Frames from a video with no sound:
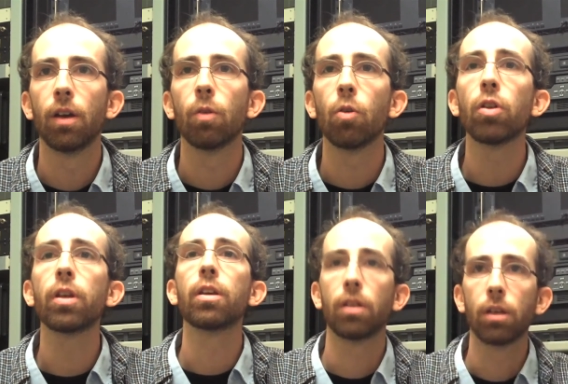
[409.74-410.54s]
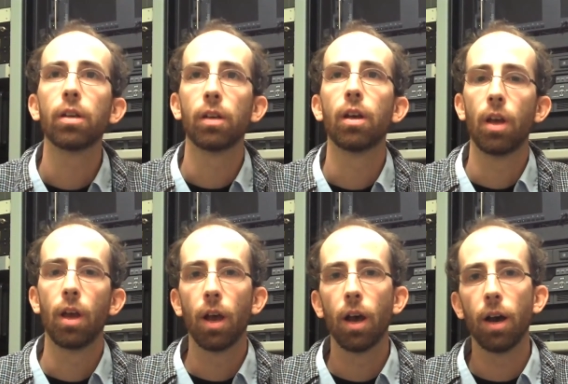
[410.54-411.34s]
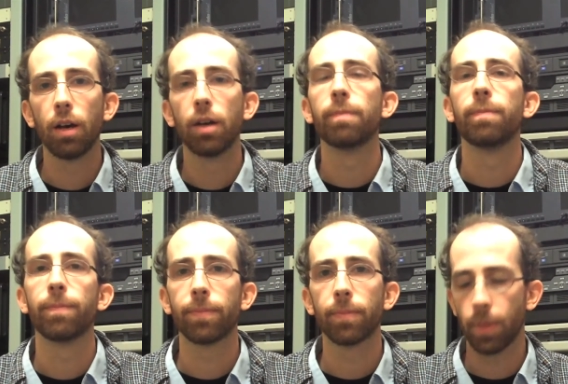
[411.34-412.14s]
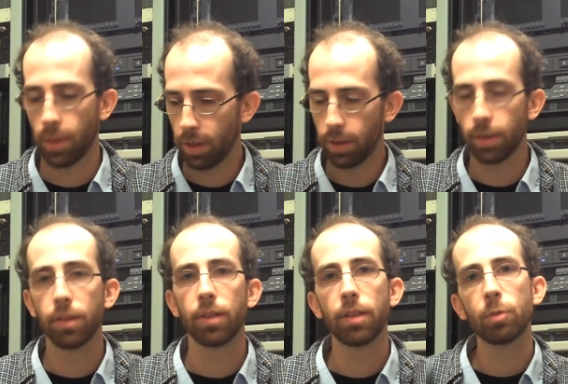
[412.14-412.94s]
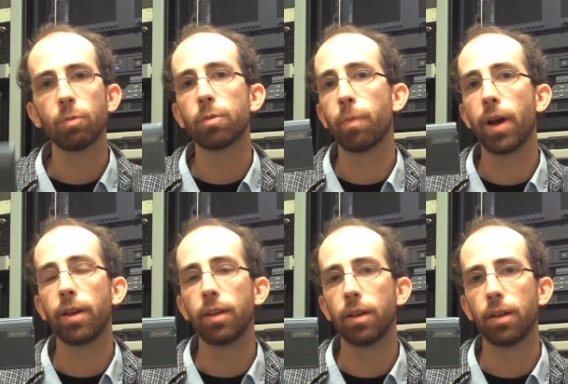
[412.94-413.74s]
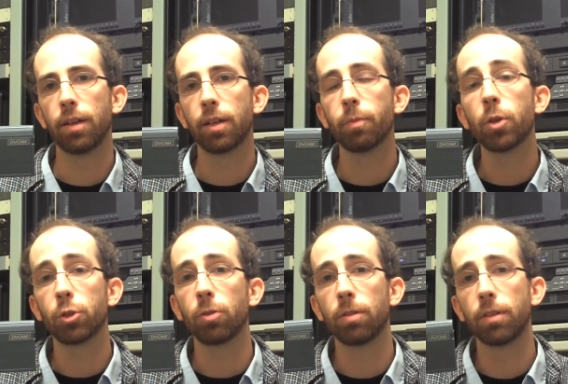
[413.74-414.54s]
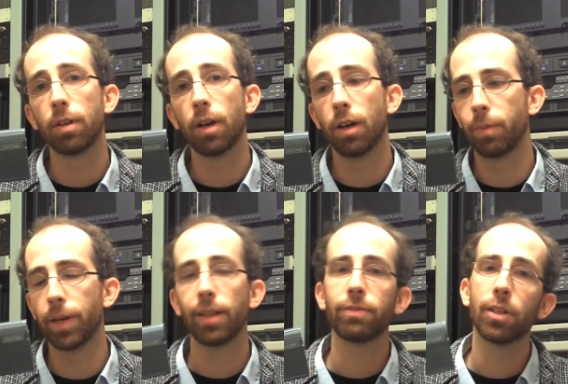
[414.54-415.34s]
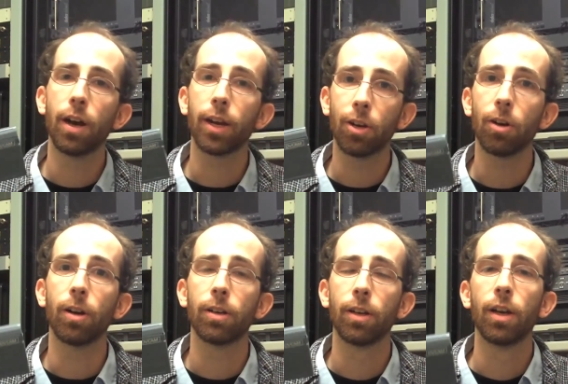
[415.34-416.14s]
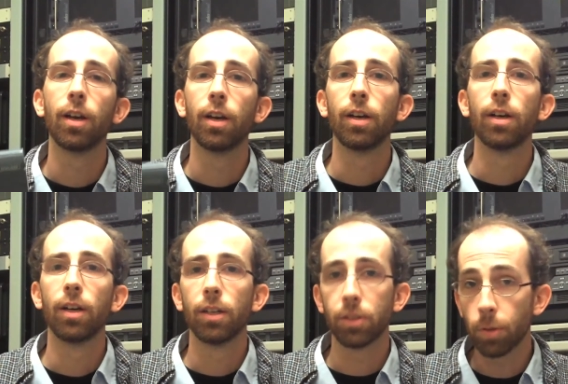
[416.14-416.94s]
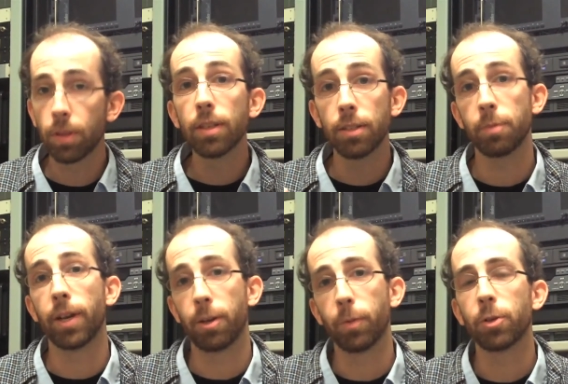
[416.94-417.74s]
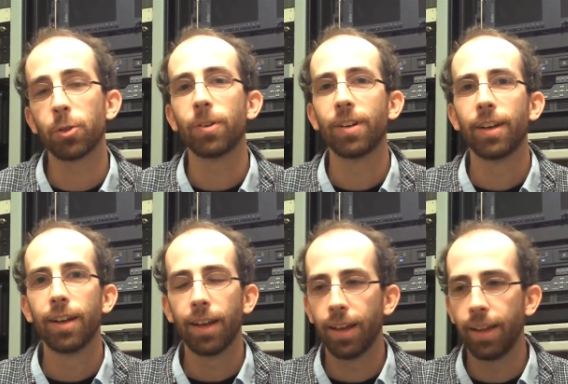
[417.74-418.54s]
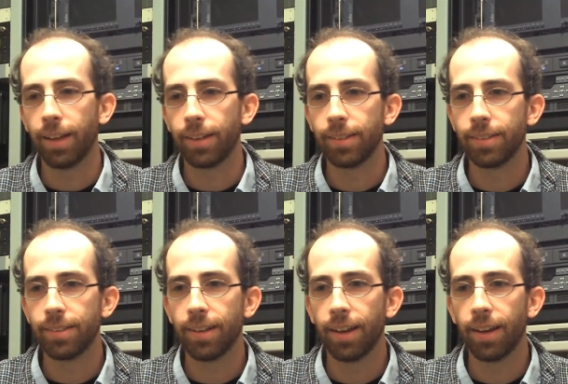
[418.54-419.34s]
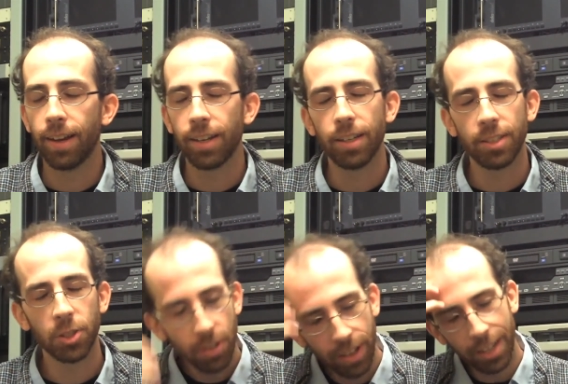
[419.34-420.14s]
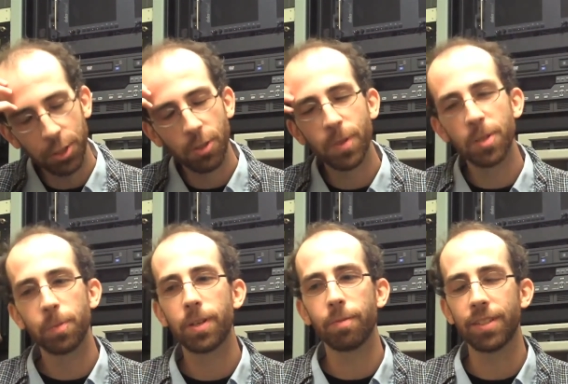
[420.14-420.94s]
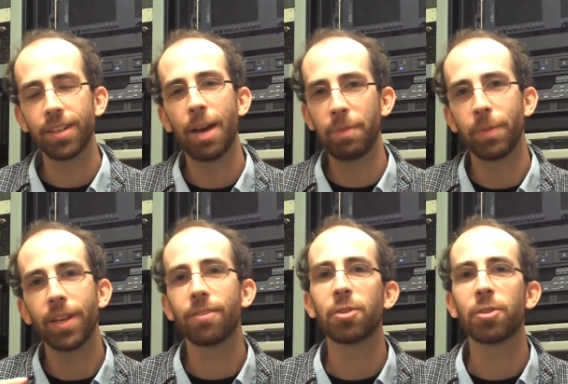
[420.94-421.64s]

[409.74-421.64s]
Rolling. Um, this was my uh, commercial. Uh, I left in a hot car. So this is my commercial and I should I should have been spending my time at the beginning of this